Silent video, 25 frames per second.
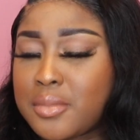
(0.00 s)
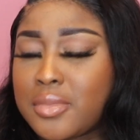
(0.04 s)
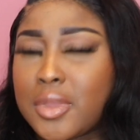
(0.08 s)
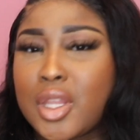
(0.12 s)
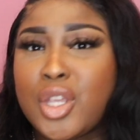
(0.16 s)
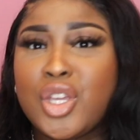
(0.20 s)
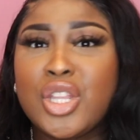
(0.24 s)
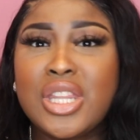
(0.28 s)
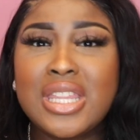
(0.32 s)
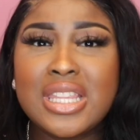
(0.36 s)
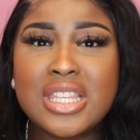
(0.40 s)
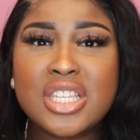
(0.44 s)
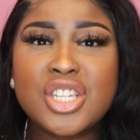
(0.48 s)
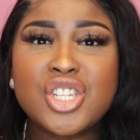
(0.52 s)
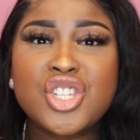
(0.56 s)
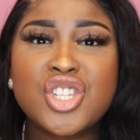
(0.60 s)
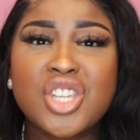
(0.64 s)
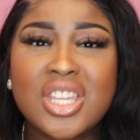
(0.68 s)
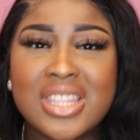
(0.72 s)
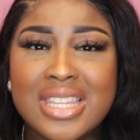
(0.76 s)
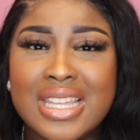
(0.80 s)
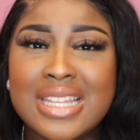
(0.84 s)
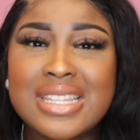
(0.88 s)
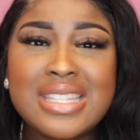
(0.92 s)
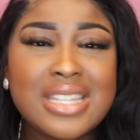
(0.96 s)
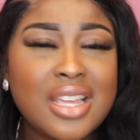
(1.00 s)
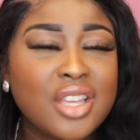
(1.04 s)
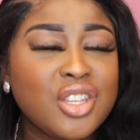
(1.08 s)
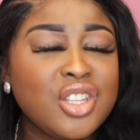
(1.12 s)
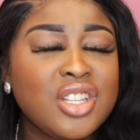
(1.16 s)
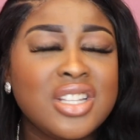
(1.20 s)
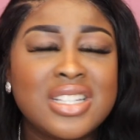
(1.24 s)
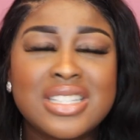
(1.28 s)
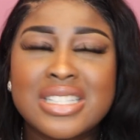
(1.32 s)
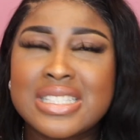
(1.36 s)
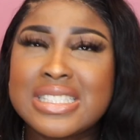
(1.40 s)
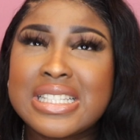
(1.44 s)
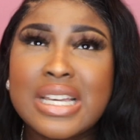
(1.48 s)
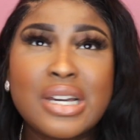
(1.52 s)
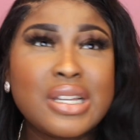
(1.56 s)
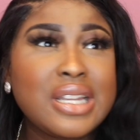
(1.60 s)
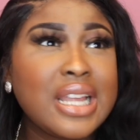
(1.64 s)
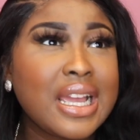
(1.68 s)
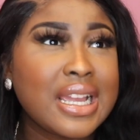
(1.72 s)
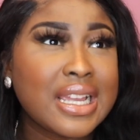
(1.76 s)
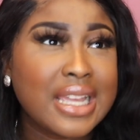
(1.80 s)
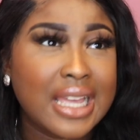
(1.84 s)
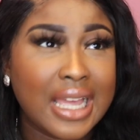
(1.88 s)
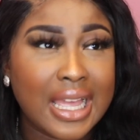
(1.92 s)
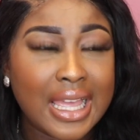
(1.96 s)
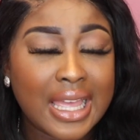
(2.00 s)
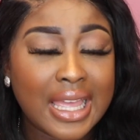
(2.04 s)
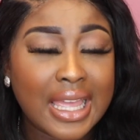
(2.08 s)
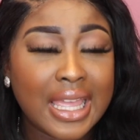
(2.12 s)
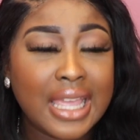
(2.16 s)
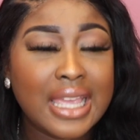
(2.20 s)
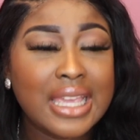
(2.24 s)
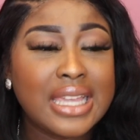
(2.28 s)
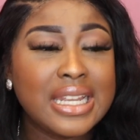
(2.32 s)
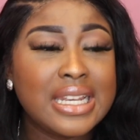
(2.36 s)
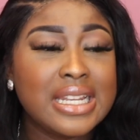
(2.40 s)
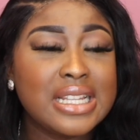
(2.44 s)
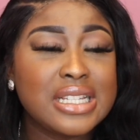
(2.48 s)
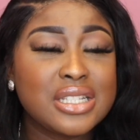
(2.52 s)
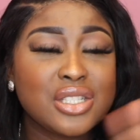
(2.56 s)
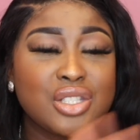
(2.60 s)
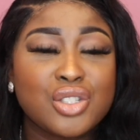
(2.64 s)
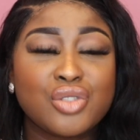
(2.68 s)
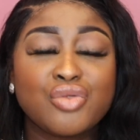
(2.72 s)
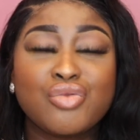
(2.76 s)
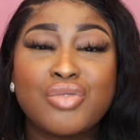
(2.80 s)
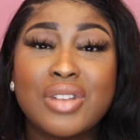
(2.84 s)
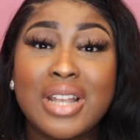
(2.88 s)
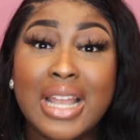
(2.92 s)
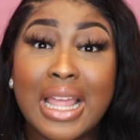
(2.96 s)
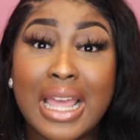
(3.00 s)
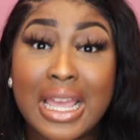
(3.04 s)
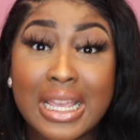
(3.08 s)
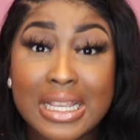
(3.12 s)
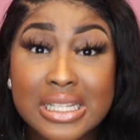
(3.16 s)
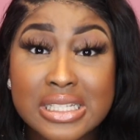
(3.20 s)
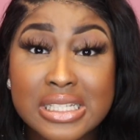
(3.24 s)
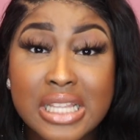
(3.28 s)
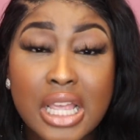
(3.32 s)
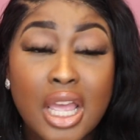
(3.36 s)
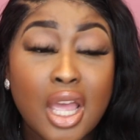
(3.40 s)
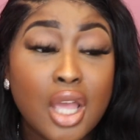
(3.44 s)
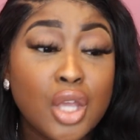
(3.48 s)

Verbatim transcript: you need to shut that down. You need to tell that guy he needs to relax.